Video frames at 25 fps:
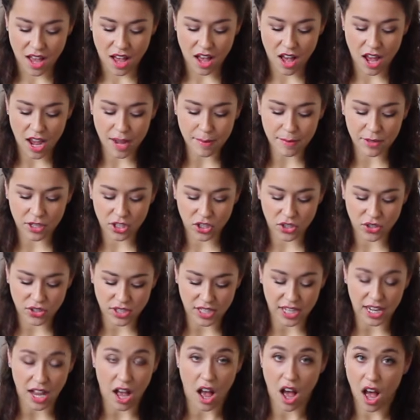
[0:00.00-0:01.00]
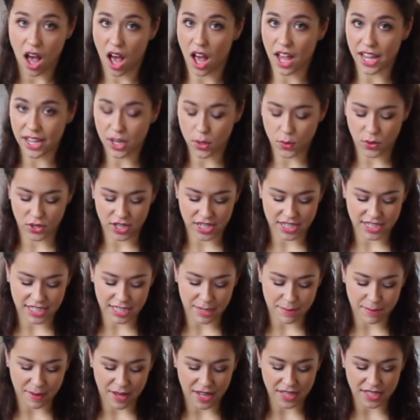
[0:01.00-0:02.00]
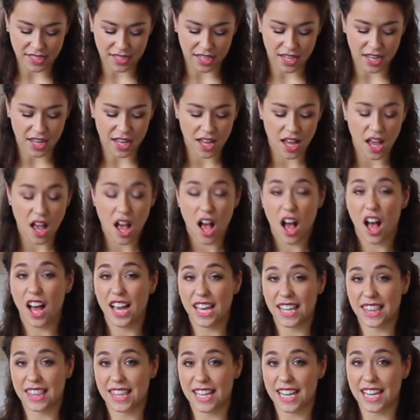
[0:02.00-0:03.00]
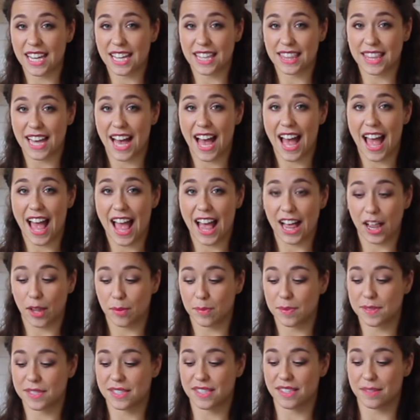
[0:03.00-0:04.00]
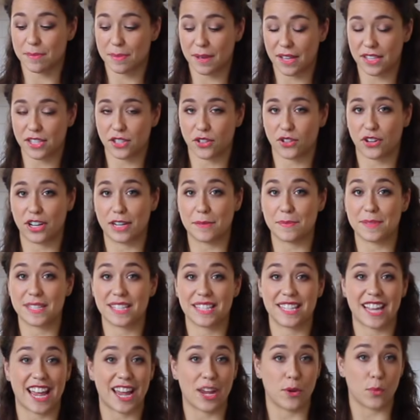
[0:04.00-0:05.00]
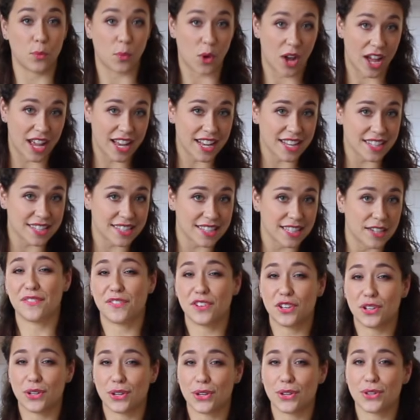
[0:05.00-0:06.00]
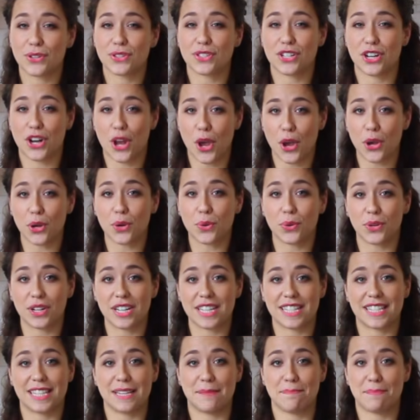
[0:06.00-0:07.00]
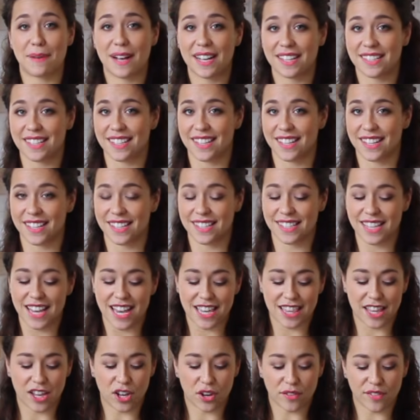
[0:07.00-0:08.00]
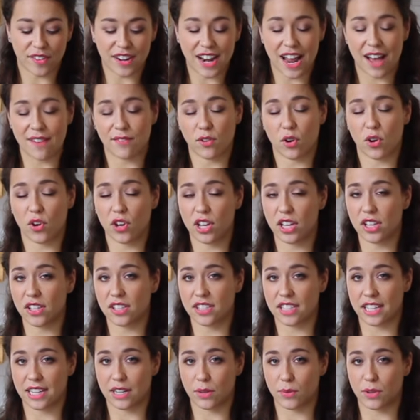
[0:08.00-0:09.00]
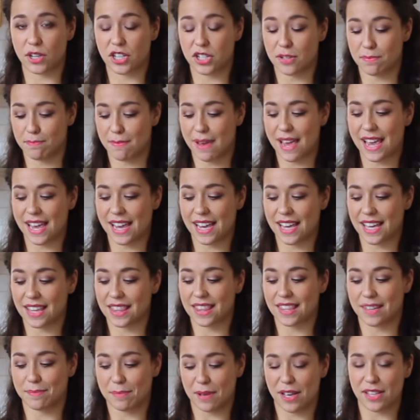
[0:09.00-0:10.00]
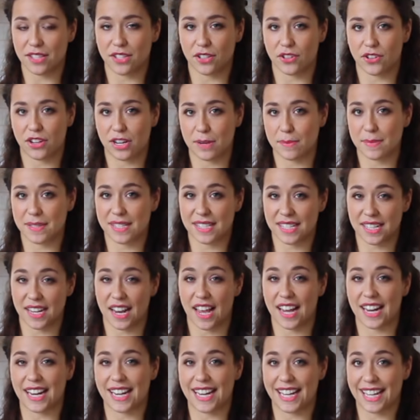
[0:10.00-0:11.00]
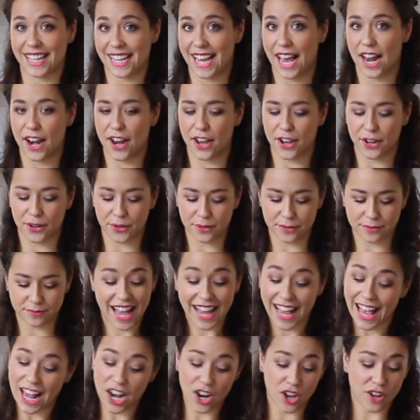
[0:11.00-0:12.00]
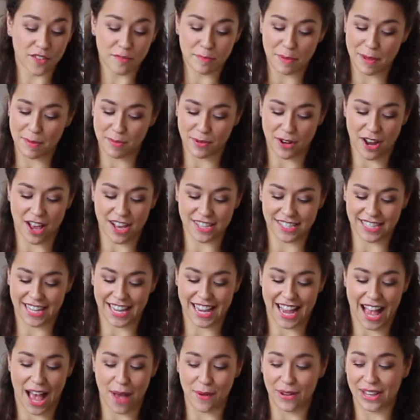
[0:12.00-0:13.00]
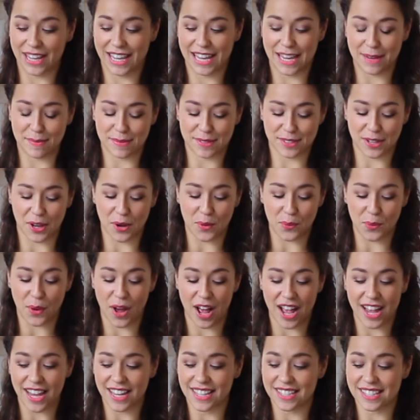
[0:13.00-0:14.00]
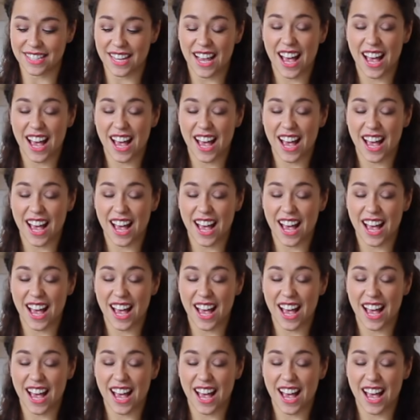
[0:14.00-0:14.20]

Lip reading: I'm using a high quality butter. I think that helps the buttercream stay white. If you use low quality butters, they often have oils in which make the buttercream slightly yellow. I get a lot of people asking how it keeps so white.